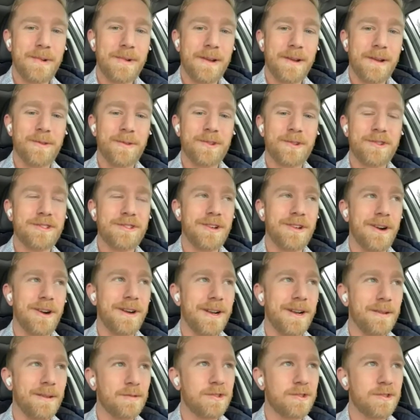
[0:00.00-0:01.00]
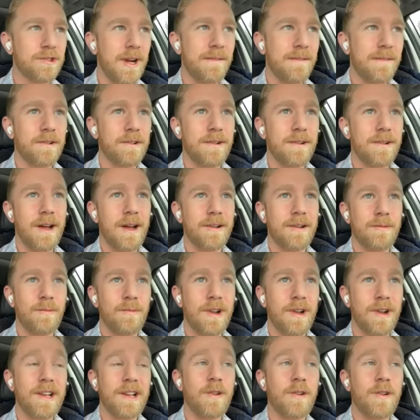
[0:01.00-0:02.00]
when I first started, I was driving around in
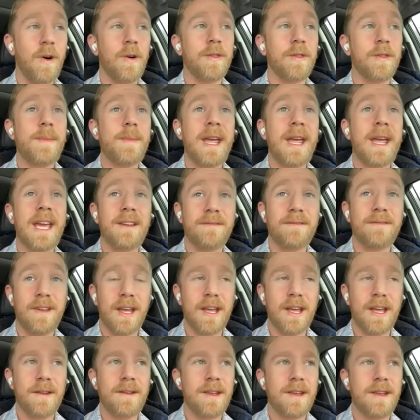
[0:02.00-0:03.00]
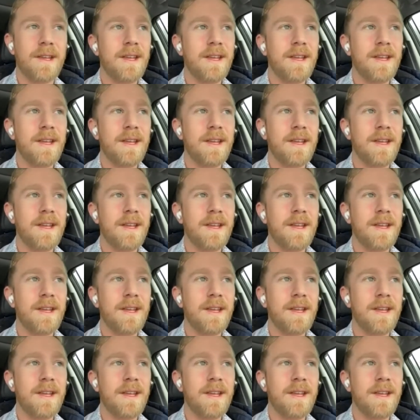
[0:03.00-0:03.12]
what I called the man van.